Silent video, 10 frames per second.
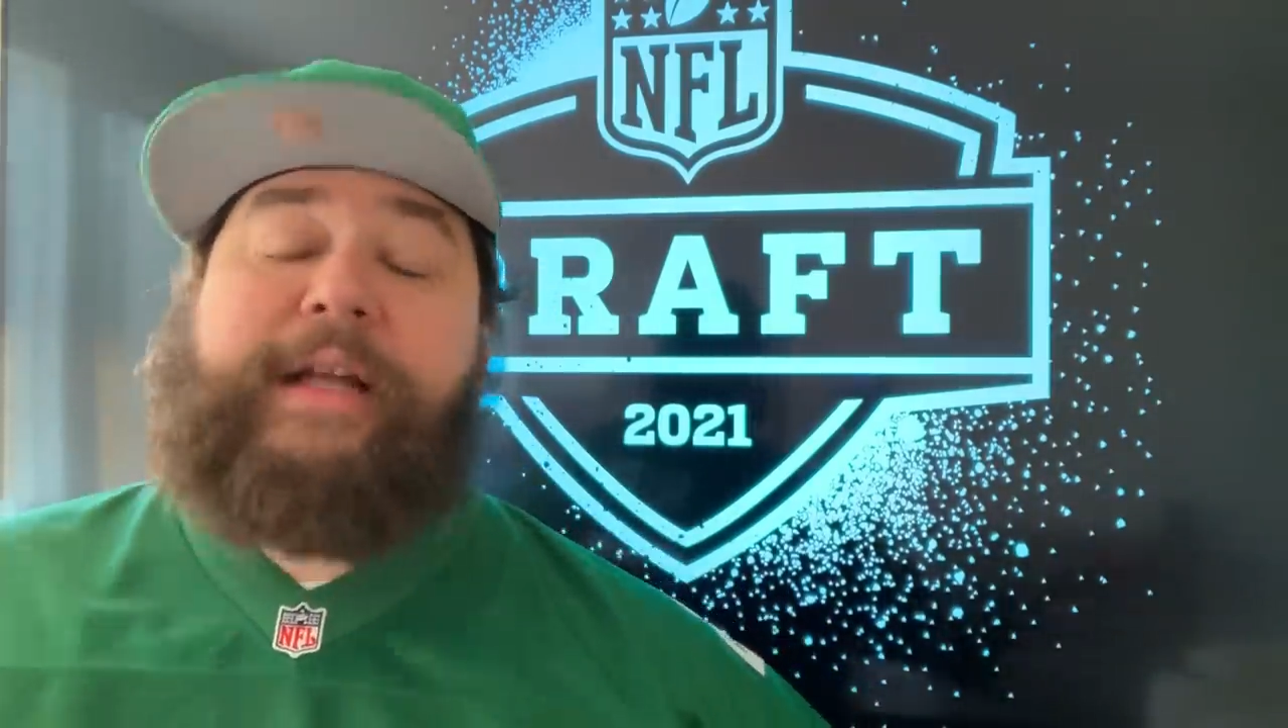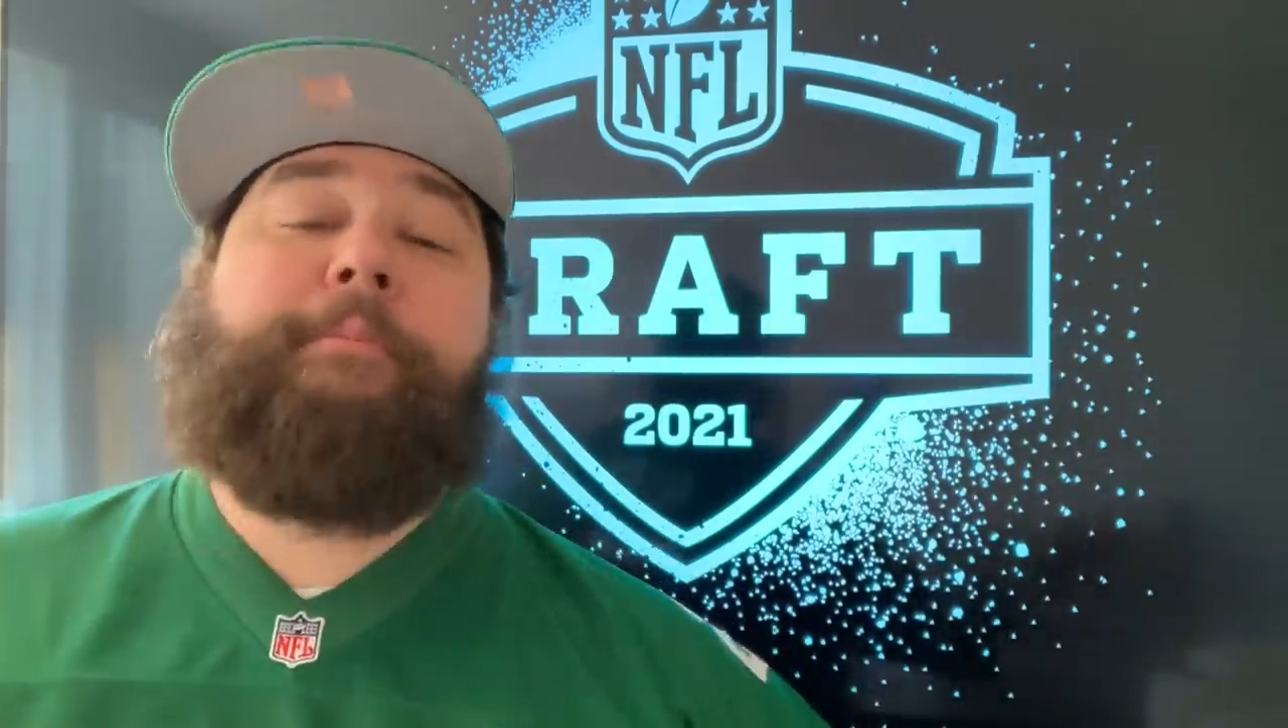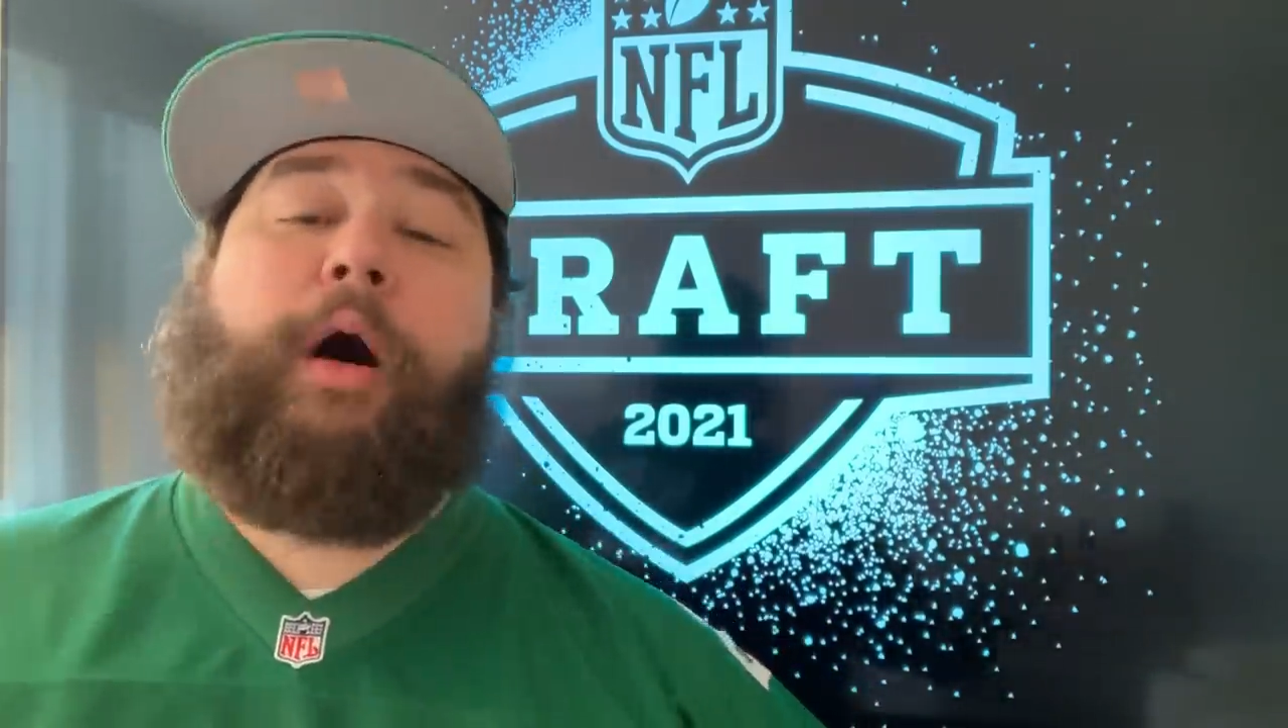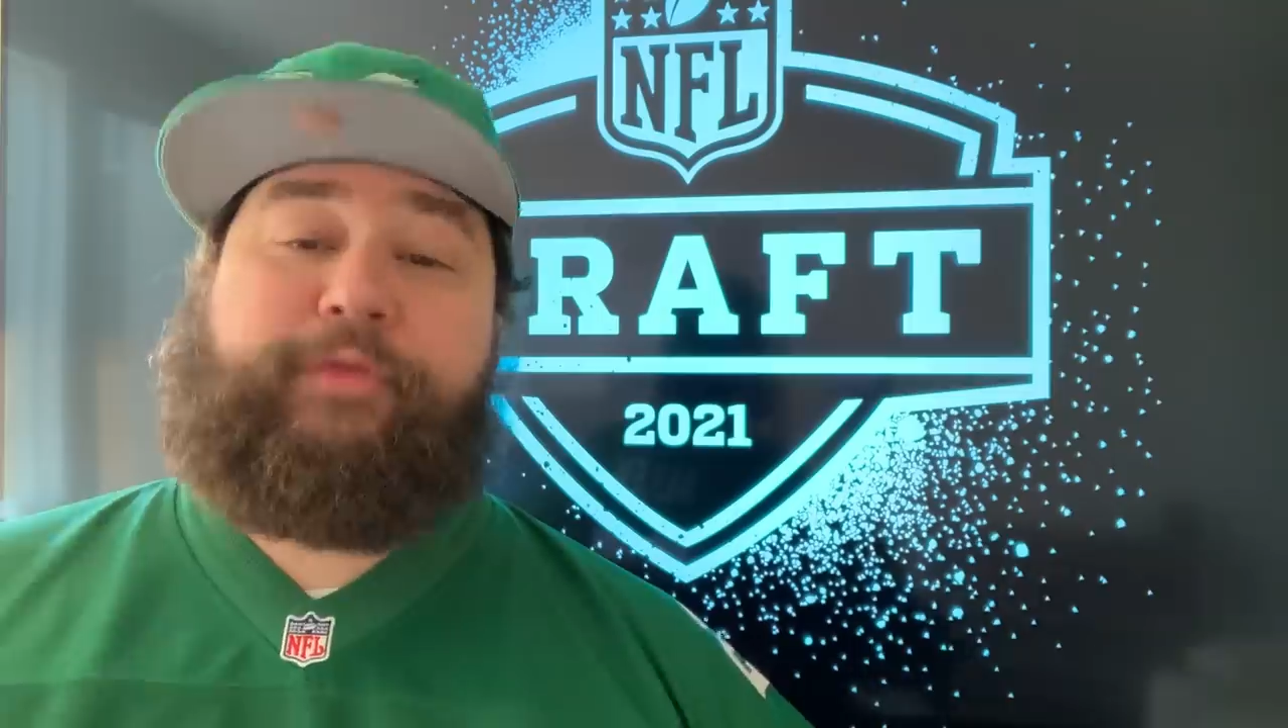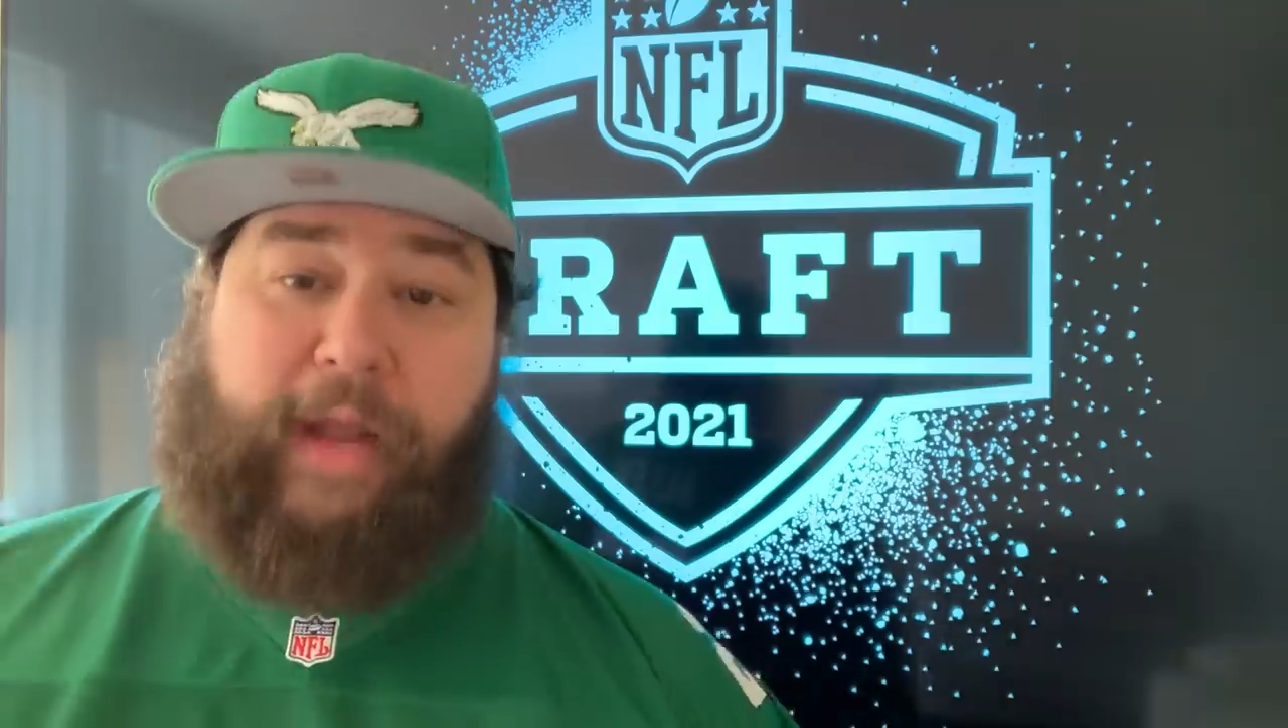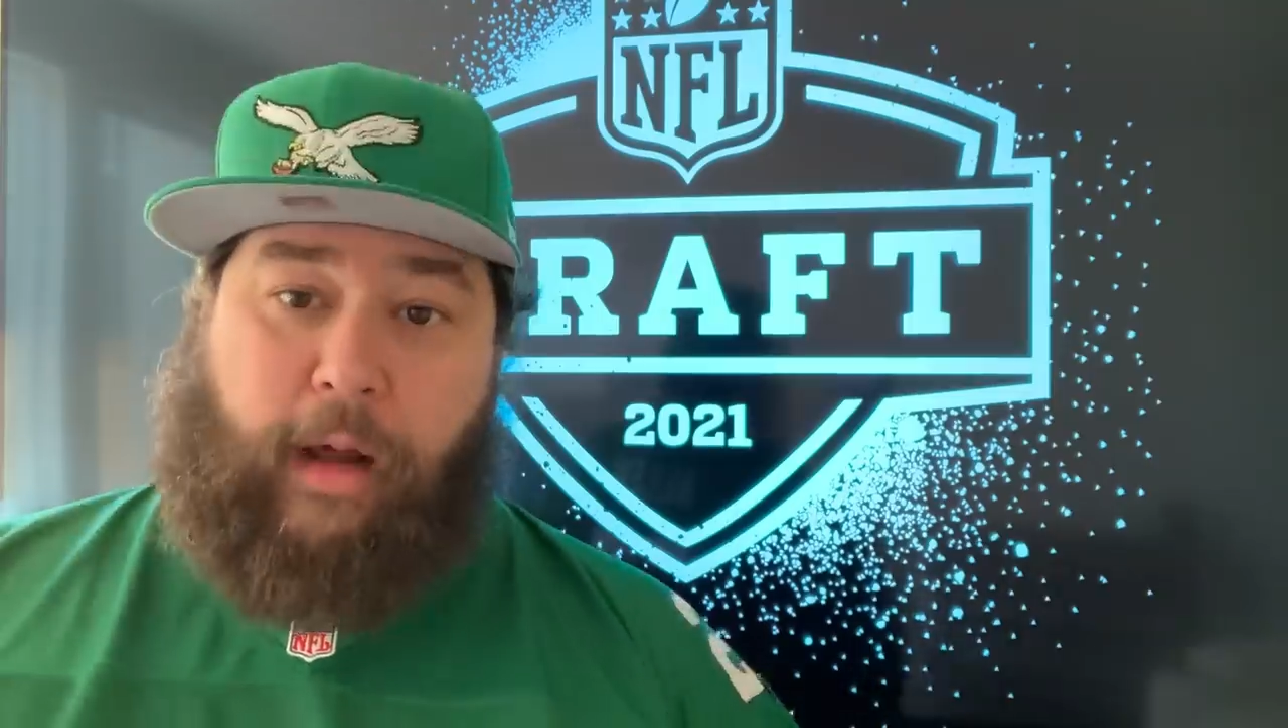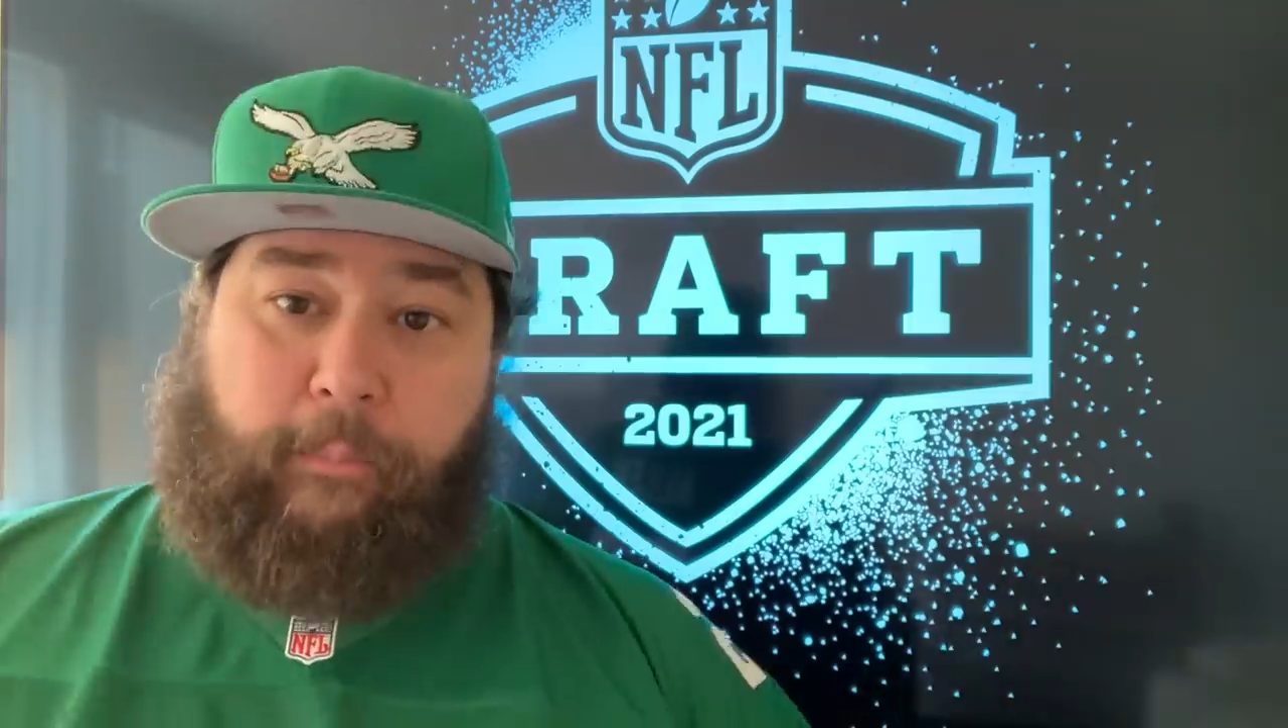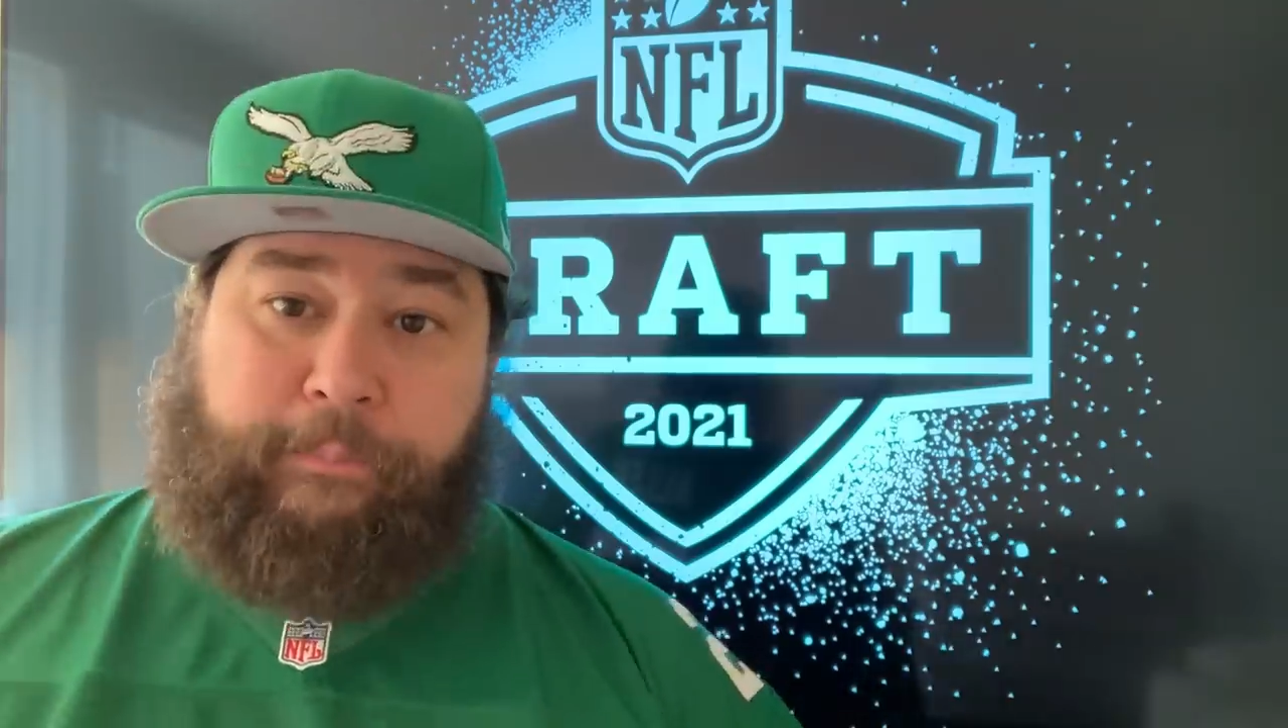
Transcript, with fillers: a meltdown.